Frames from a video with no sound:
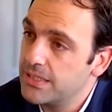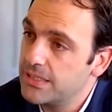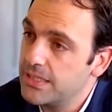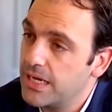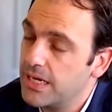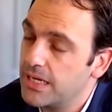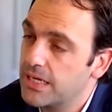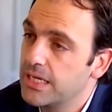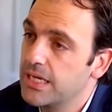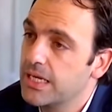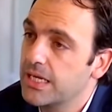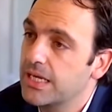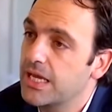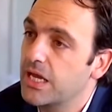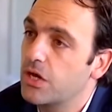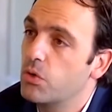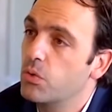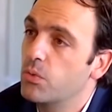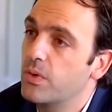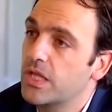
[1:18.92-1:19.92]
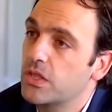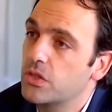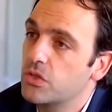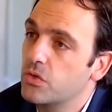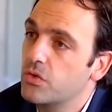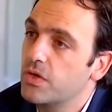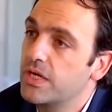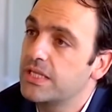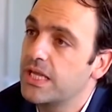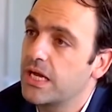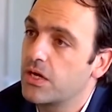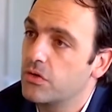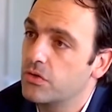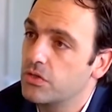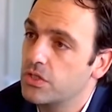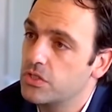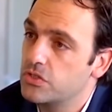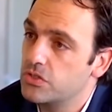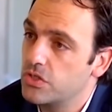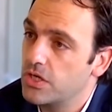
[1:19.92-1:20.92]
that covers all of these
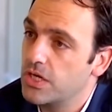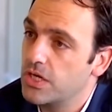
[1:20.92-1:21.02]
cutting